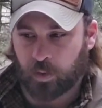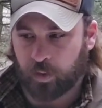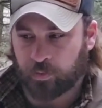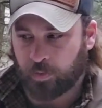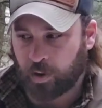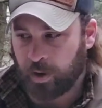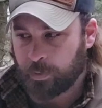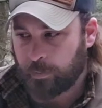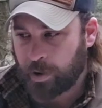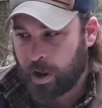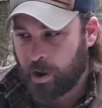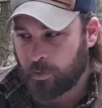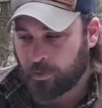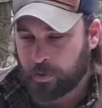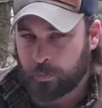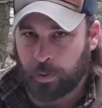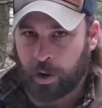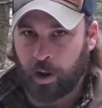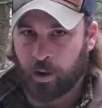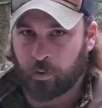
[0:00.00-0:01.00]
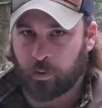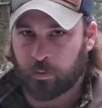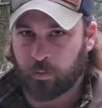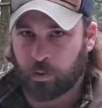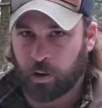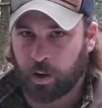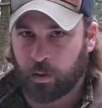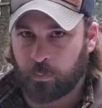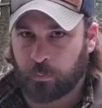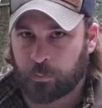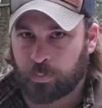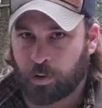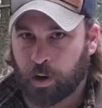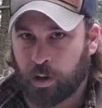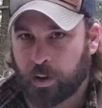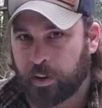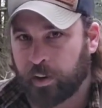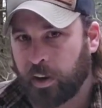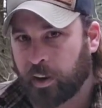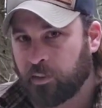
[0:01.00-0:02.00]
If I'm out and about, I'm
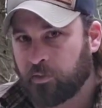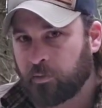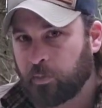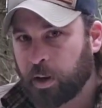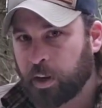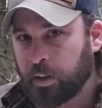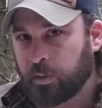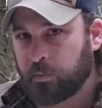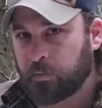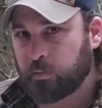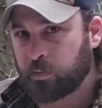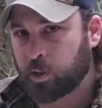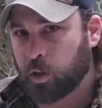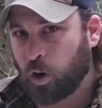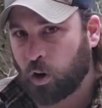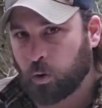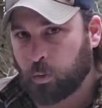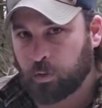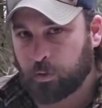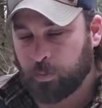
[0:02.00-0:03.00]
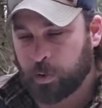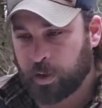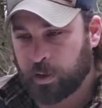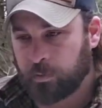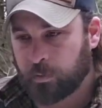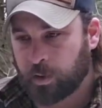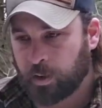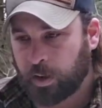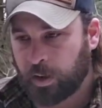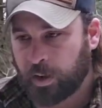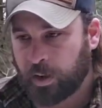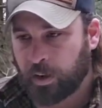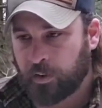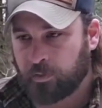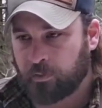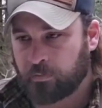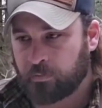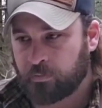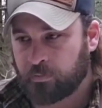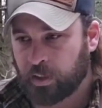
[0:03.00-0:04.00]
probably have my car with me and I
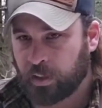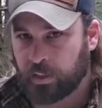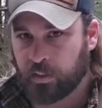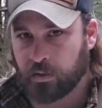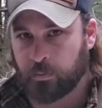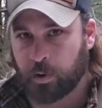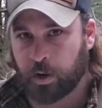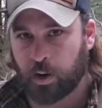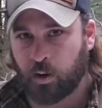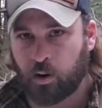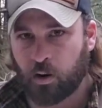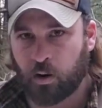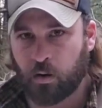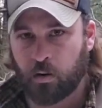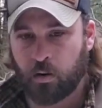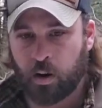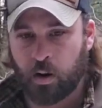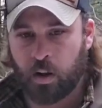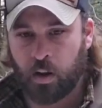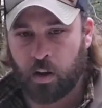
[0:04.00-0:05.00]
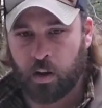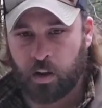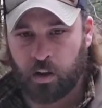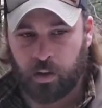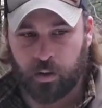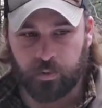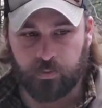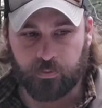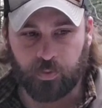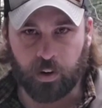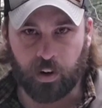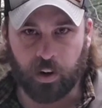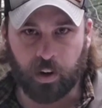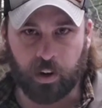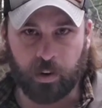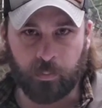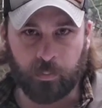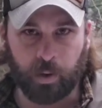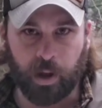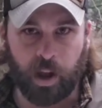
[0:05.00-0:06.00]
have things in my car. If
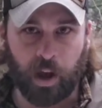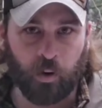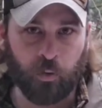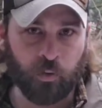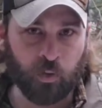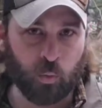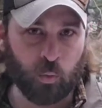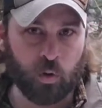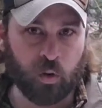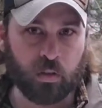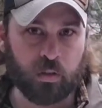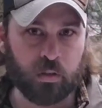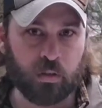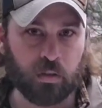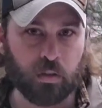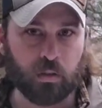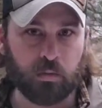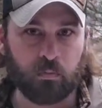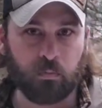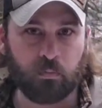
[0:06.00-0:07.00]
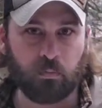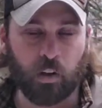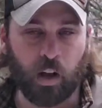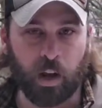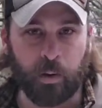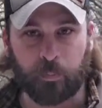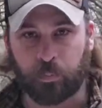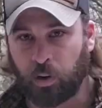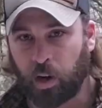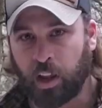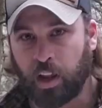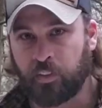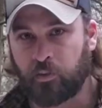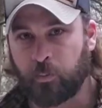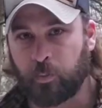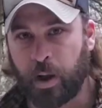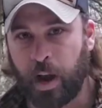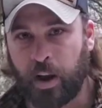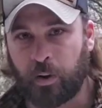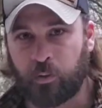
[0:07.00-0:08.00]
I'm out in the woods, I probably have
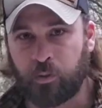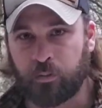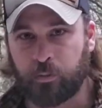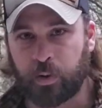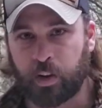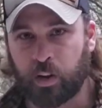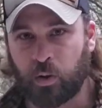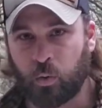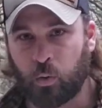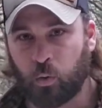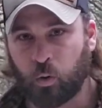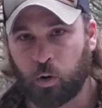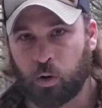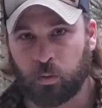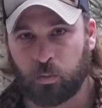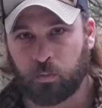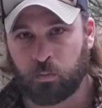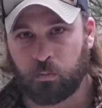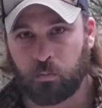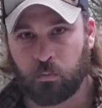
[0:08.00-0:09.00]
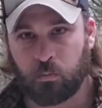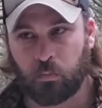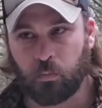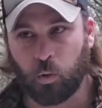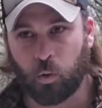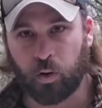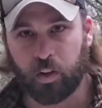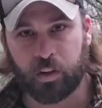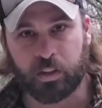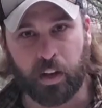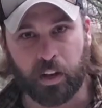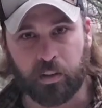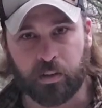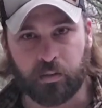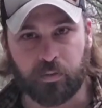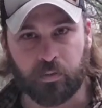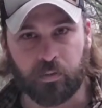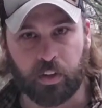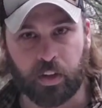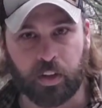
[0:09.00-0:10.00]
a bag with me or more
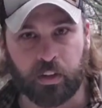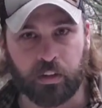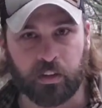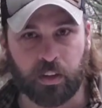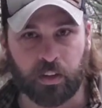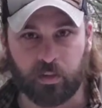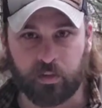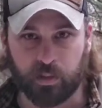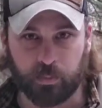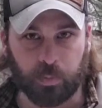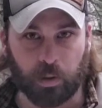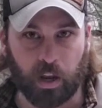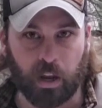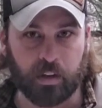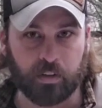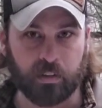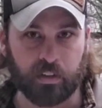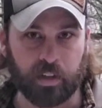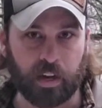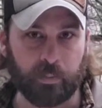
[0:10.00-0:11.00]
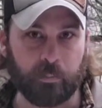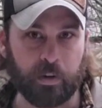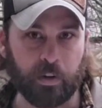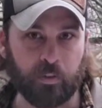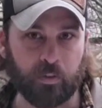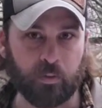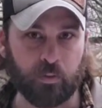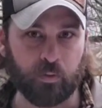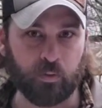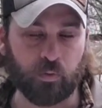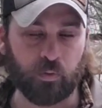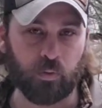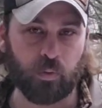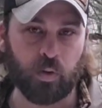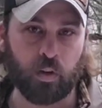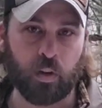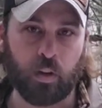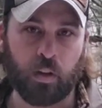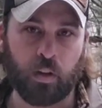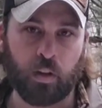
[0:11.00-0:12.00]
extensive things and supplies to get me through